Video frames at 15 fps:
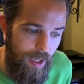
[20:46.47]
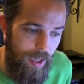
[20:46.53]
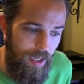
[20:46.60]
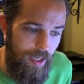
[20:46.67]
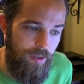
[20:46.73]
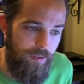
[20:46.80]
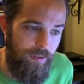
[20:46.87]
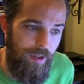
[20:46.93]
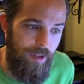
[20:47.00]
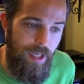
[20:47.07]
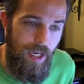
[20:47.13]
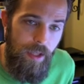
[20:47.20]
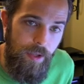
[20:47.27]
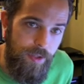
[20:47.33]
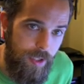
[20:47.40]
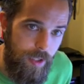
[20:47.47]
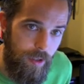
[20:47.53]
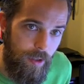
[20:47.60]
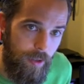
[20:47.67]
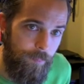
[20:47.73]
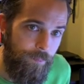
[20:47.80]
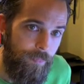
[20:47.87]
And it's going to tell us
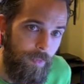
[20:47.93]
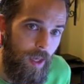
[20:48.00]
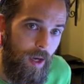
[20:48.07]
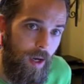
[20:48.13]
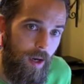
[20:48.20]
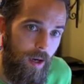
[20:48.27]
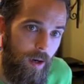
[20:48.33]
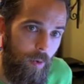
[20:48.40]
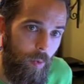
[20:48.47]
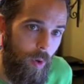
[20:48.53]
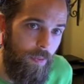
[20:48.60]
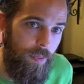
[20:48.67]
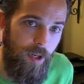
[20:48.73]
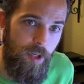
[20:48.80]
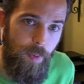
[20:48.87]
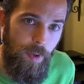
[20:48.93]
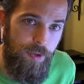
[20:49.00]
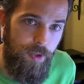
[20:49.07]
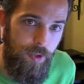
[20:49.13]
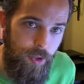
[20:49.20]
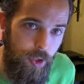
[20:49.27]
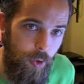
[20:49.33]
here uh, what they're supposed
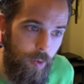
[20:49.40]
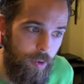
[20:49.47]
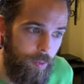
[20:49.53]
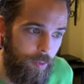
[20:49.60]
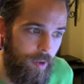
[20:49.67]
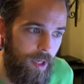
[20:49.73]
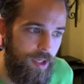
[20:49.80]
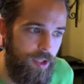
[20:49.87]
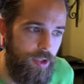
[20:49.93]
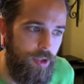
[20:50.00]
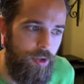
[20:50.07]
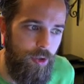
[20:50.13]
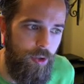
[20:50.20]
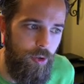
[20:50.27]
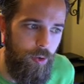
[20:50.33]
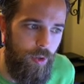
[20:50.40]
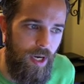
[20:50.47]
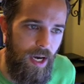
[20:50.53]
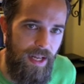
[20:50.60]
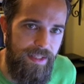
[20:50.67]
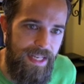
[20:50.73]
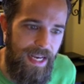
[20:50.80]
to do in relation to
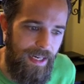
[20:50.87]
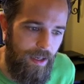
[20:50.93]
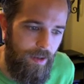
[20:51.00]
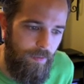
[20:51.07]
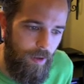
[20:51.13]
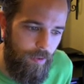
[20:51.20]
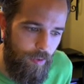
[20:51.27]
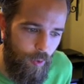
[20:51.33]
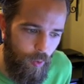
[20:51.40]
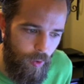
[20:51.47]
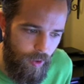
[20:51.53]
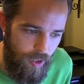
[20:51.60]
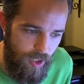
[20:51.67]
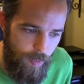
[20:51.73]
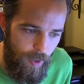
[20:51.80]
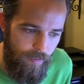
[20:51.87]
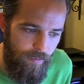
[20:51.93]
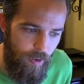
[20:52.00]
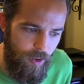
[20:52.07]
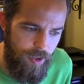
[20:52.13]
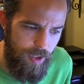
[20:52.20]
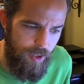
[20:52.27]
contacting the authorities. But
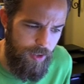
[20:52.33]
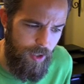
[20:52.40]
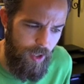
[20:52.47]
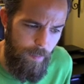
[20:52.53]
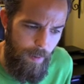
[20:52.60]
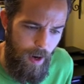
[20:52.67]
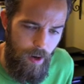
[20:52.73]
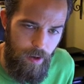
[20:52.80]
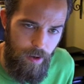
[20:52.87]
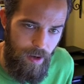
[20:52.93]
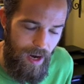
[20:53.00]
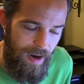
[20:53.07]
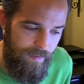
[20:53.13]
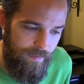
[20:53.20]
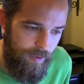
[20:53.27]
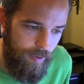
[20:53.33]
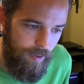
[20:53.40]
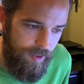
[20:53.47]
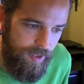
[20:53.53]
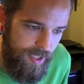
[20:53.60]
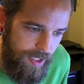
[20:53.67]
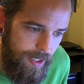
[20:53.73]
first, let's look at paragraph
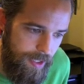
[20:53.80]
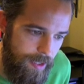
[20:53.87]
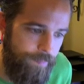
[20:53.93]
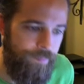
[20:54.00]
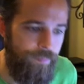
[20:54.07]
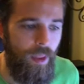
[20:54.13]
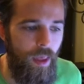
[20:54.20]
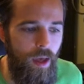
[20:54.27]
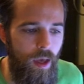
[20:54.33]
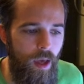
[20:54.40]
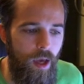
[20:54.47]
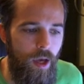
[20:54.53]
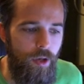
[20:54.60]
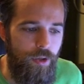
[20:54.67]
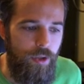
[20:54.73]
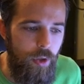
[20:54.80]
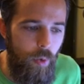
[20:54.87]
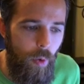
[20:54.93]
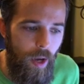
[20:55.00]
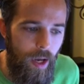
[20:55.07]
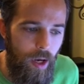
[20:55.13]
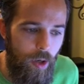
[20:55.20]
13
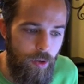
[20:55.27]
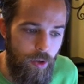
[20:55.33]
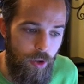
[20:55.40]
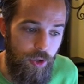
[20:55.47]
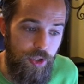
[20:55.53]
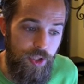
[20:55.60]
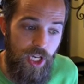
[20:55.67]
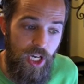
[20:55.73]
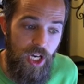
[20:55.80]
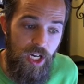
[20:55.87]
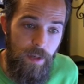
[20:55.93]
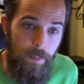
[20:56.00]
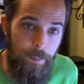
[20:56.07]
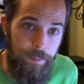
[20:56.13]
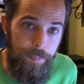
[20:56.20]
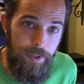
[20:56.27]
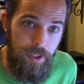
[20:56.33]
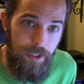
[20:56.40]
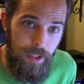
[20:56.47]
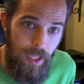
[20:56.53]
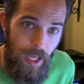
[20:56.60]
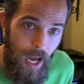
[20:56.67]
do elders
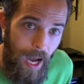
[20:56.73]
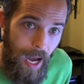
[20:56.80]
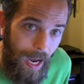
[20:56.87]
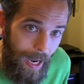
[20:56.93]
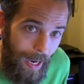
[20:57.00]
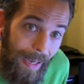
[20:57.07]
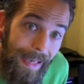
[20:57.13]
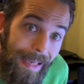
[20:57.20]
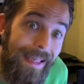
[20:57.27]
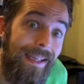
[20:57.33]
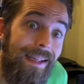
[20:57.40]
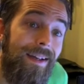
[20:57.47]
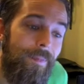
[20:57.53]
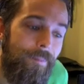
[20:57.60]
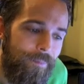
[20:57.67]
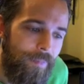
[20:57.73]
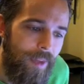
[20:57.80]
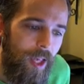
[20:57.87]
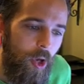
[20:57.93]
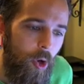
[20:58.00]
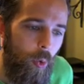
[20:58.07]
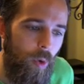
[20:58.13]
comply
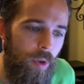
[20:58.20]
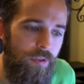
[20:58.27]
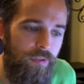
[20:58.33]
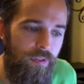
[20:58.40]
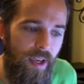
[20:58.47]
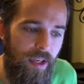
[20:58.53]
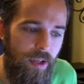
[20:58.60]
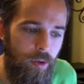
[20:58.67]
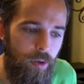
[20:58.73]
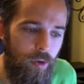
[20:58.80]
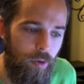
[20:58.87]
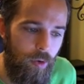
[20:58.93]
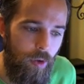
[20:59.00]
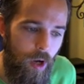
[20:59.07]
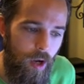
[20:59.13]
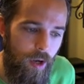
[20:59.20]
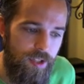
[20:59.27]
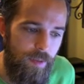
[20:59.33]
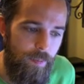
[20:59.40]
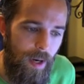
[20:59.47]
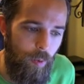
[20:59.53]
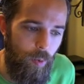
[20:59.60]
with secular laws
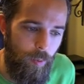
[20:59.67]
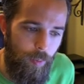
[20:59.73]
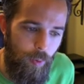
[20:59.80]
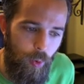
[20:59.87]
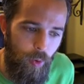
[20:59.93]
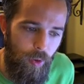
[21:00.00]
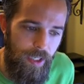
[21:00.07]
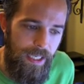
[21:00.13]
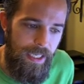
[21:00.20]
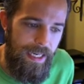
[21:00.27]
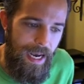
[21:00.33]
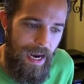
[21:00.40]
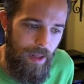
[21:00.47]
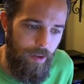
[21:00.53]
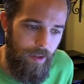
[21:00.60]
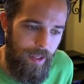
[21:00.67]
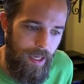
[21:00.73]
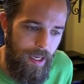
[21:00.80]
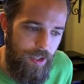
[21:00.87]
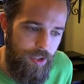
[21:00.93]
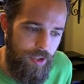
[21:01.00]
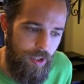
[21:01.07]
about reporting an
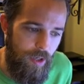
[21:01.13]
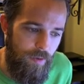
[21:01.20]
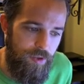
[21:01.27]
allegation of